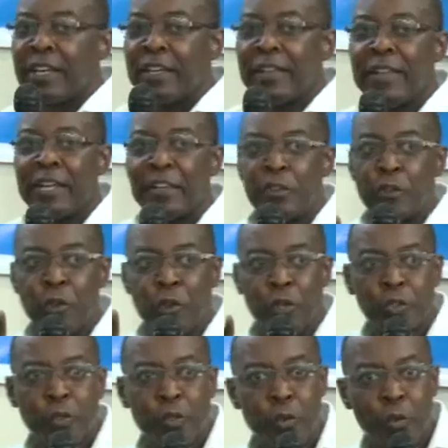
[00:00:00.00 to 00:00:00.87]
that
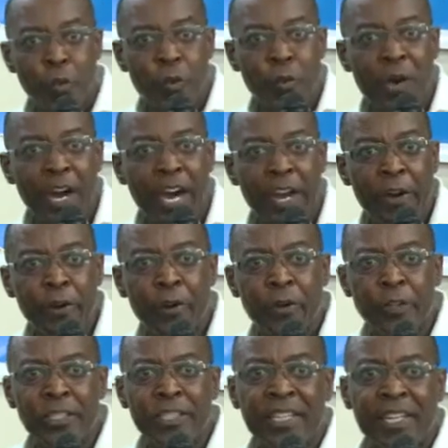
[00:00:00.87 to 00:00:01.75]
those who are
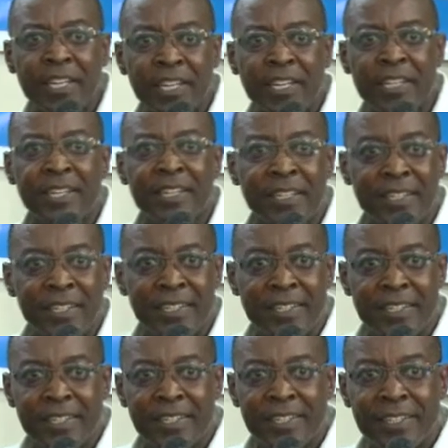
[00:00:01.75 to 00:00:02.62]
not sick,
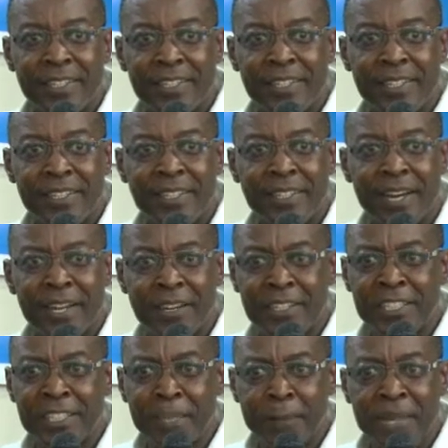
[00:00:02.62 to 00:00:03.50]
and
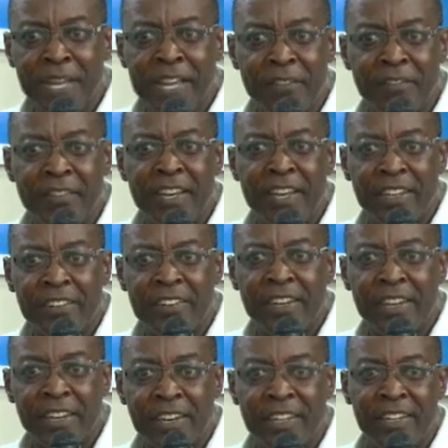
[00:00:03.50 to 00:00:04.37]
this is a behavior
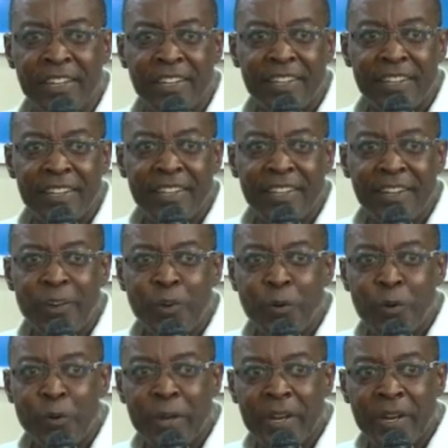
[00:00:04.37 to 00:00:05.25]
generally,
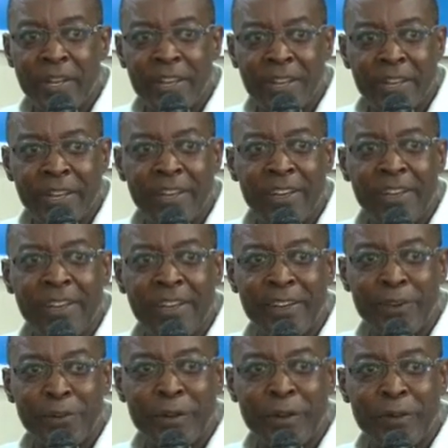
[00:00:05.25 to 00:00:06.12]
when
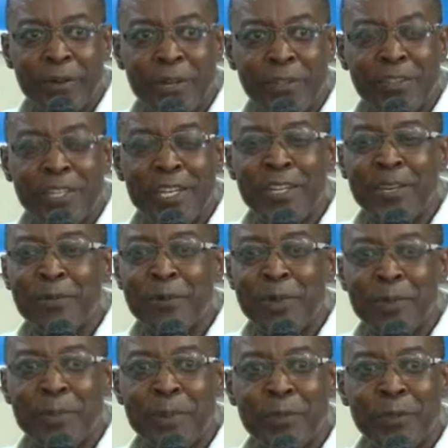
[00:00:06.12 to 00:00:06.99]

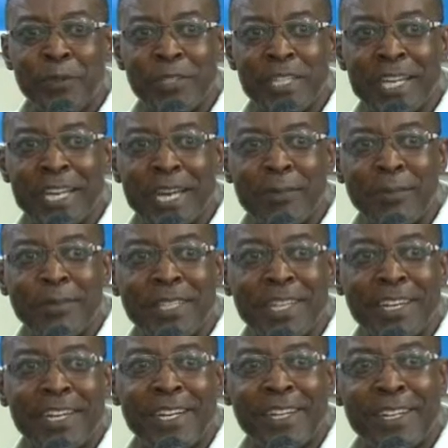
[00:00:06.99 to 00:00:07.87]
people see
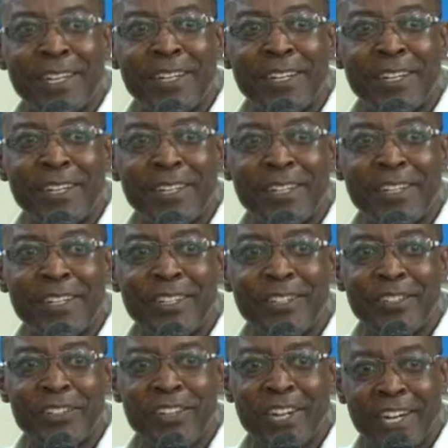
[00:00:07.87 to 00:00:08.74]
Kemsa
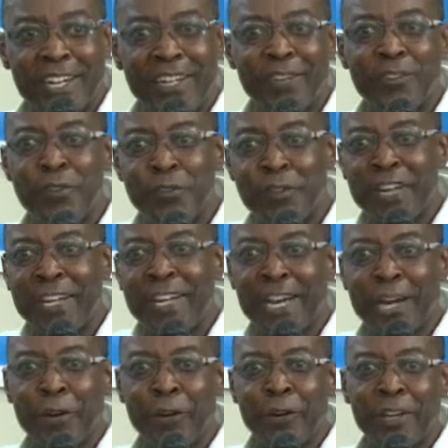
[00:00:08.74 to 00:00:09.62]
truck
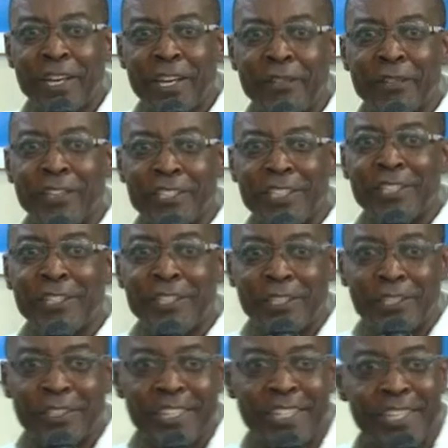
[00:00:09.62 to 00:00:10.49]
hovering around the health
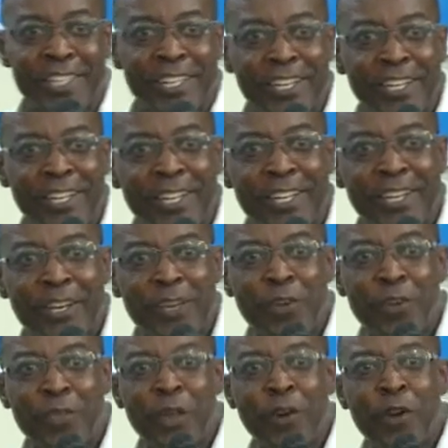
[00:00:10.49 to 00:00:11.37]
facilities,
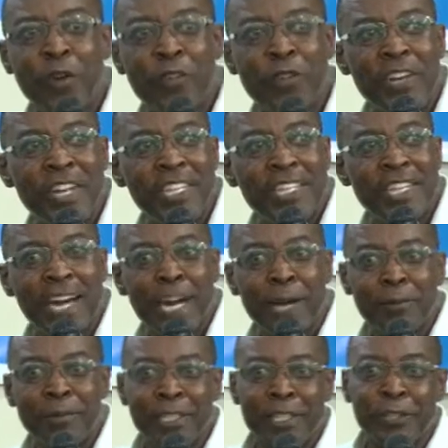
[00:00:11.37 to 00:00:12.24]
the whole village
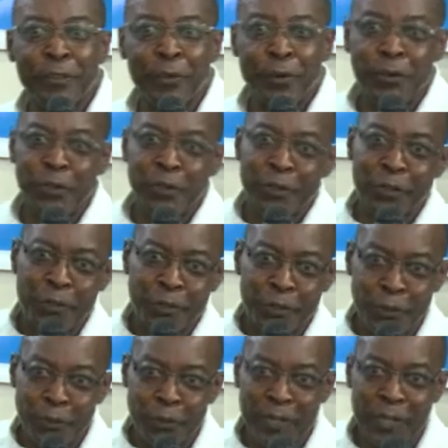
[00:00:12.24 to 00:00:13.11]
comes in
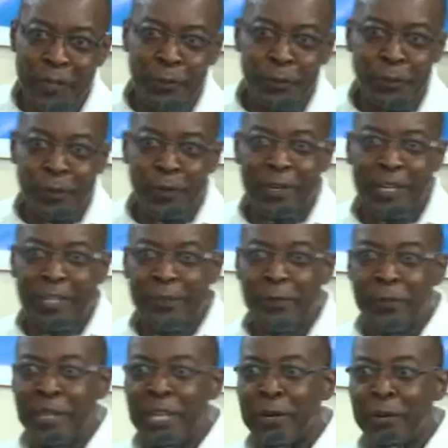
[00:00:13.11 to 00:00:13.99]
to get those products.
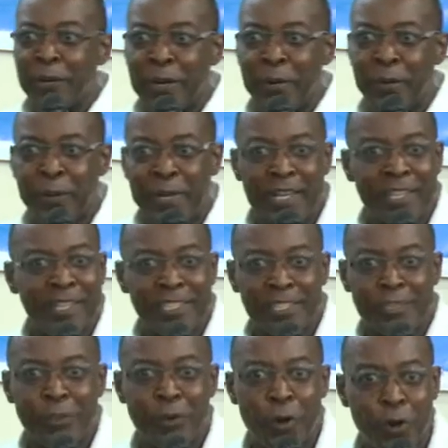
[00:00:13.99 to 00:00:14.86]
Within 1 week, it
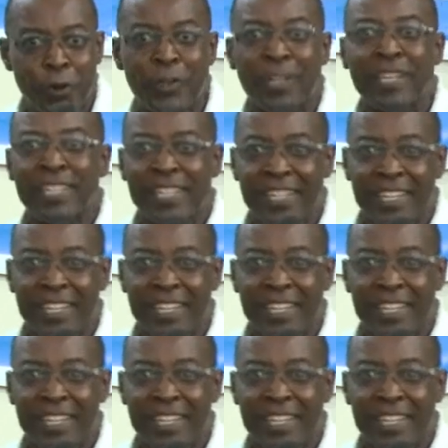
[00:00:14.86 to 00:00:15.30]
is gone.